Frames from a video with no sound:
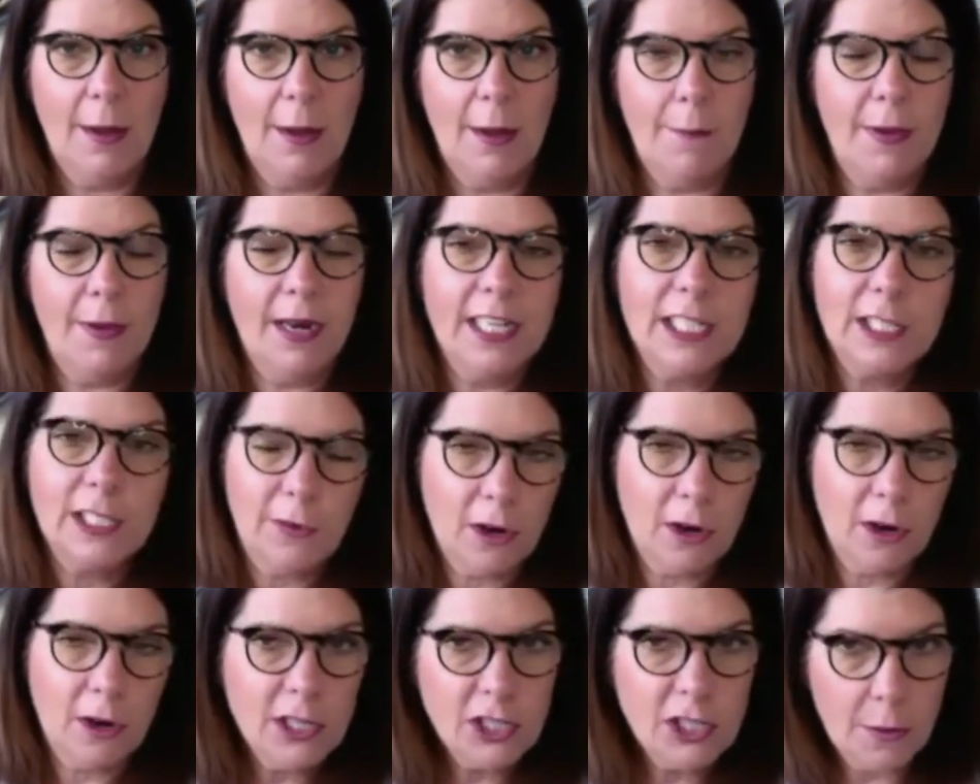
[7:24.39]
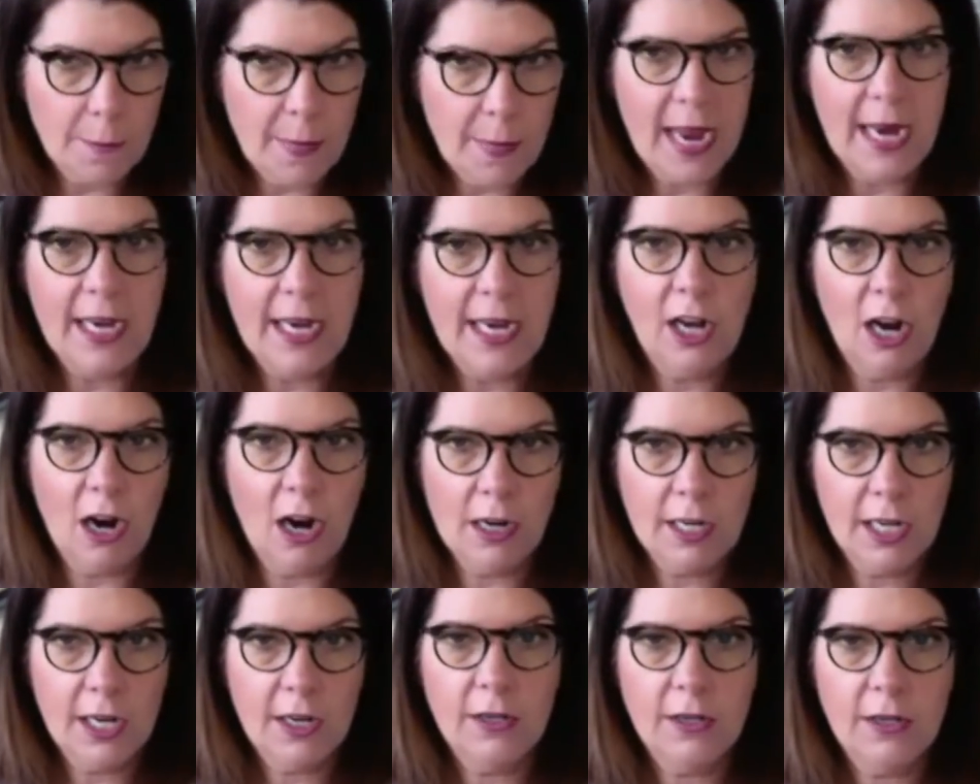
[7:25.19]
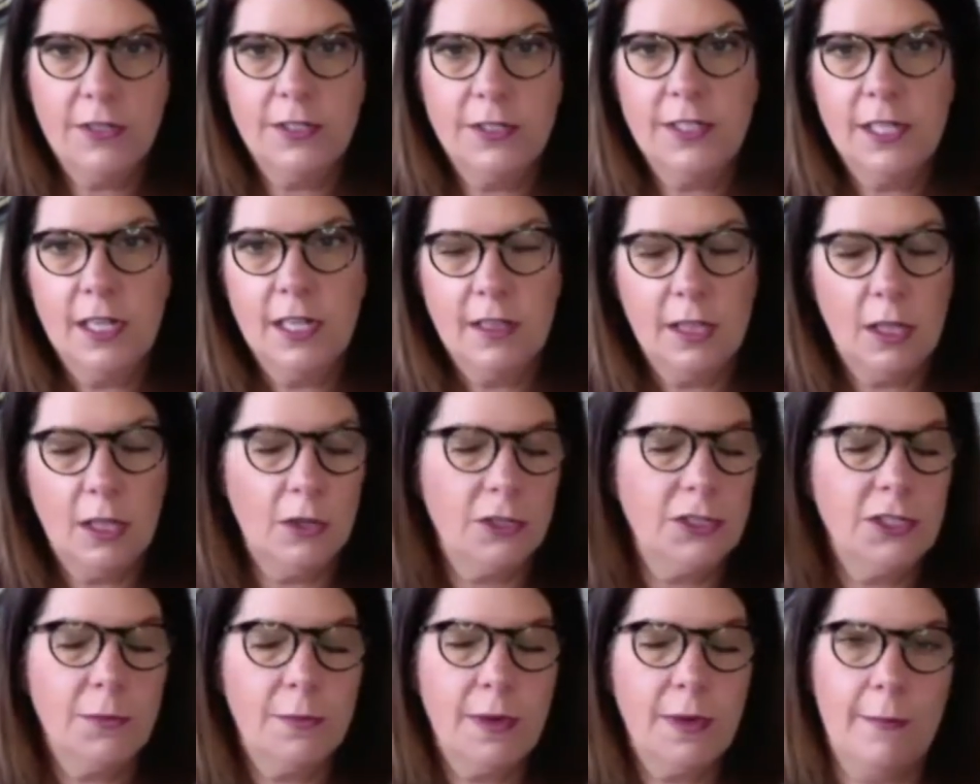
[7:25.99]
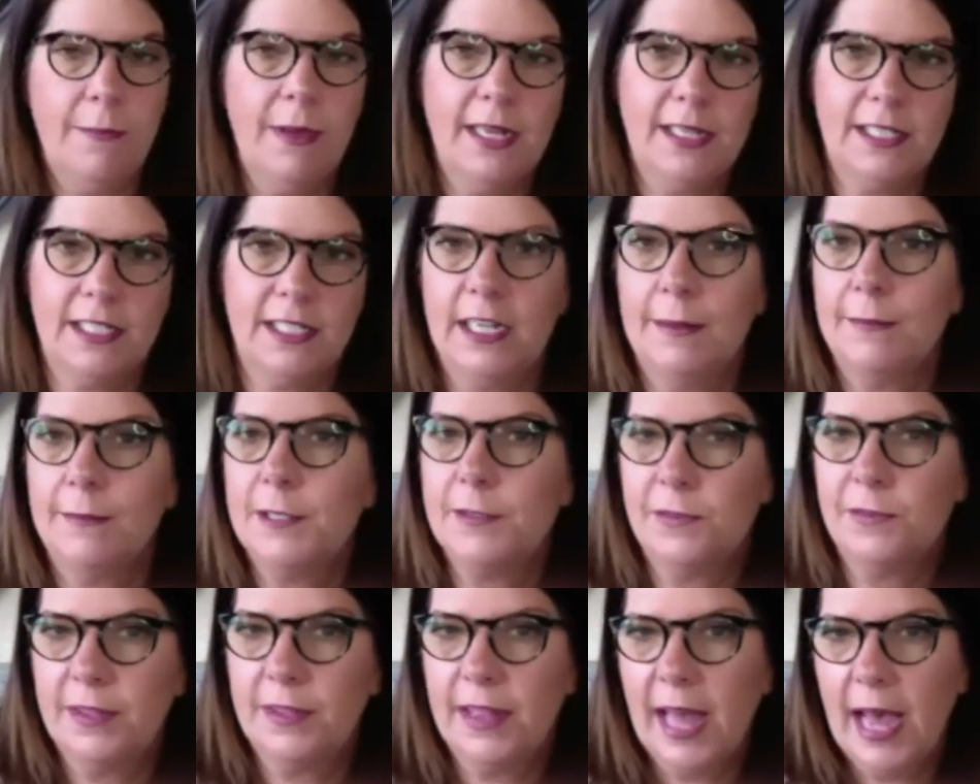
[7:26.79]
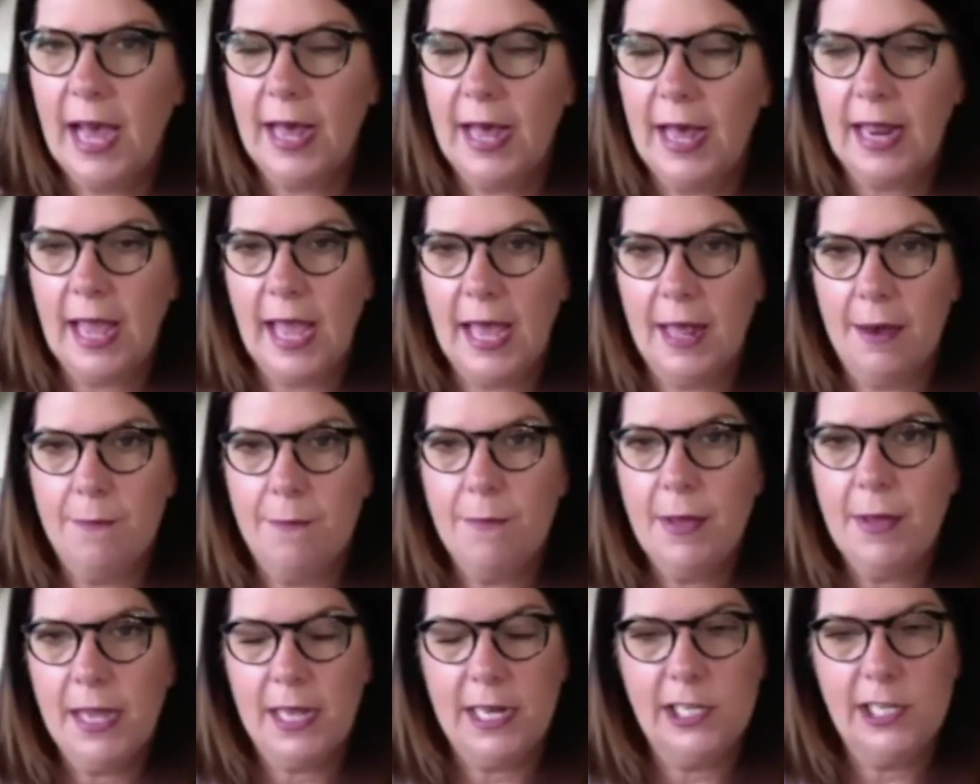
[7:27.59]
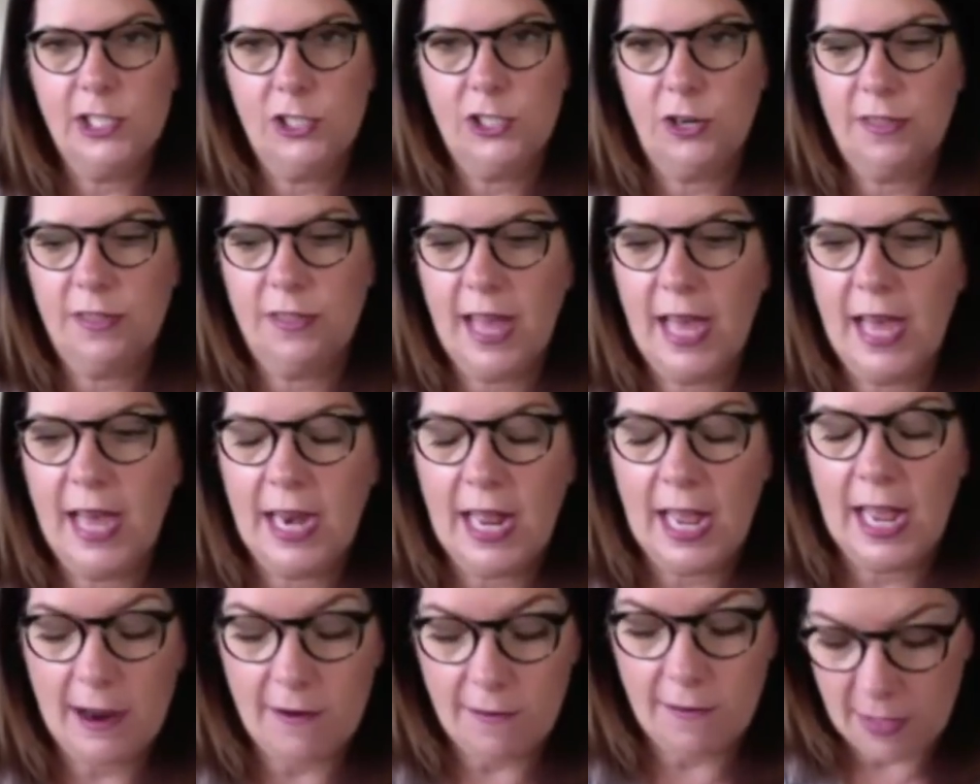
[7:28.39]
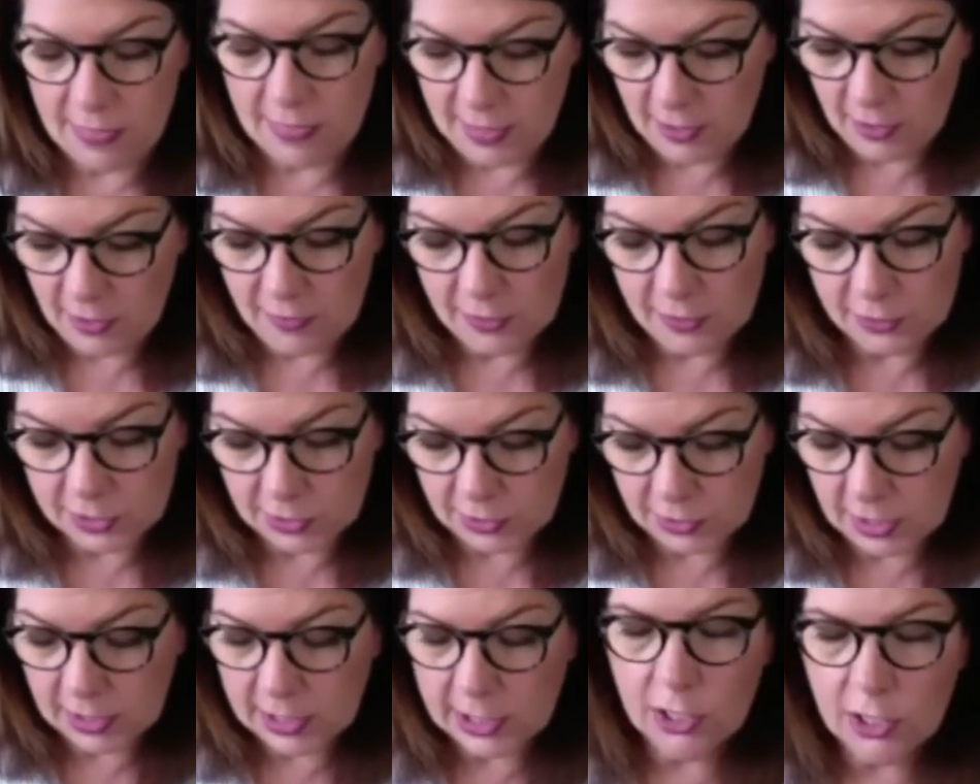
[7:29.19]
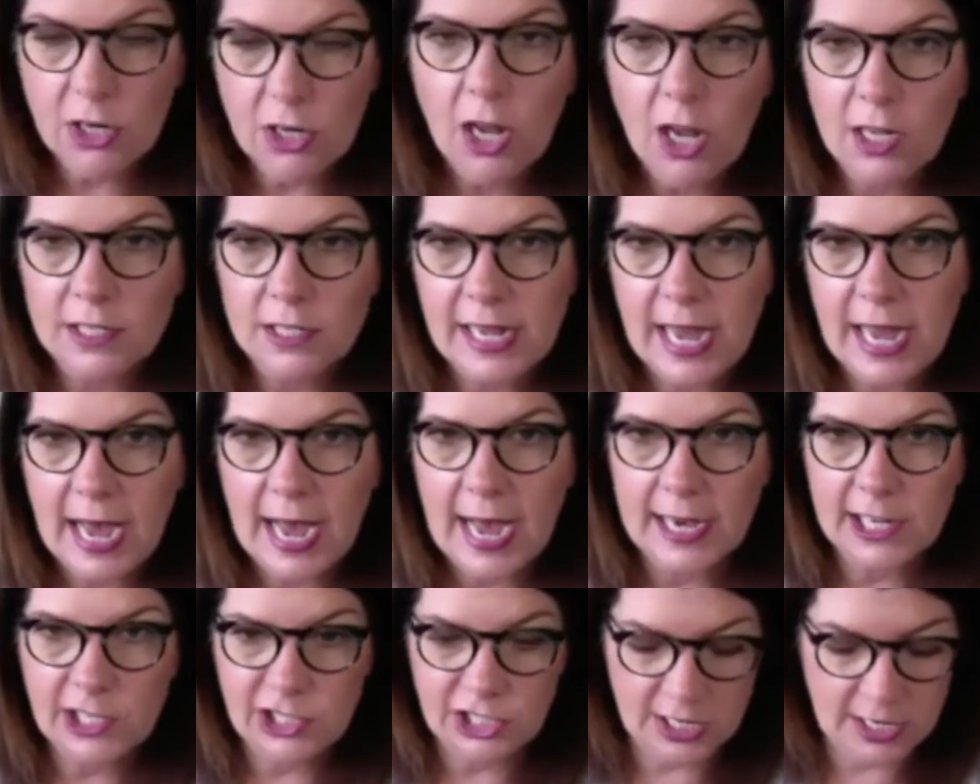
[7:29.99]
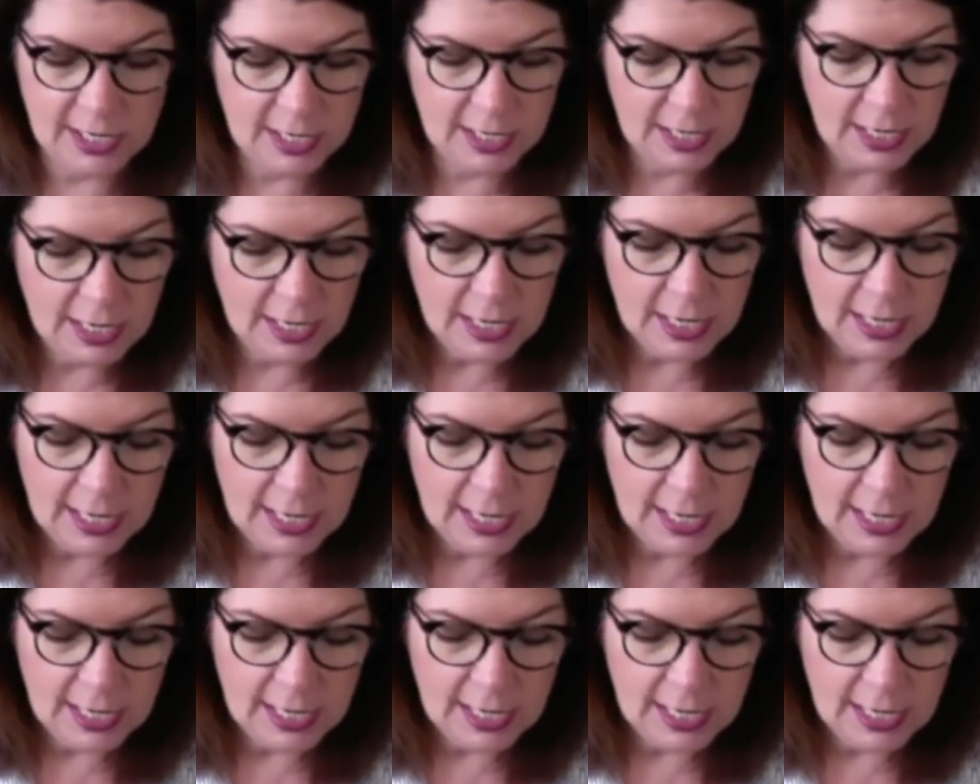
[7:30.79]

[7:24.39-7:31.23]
But as far as your main card goes, those are my best tips for that. And making sure that there's a clear call to action.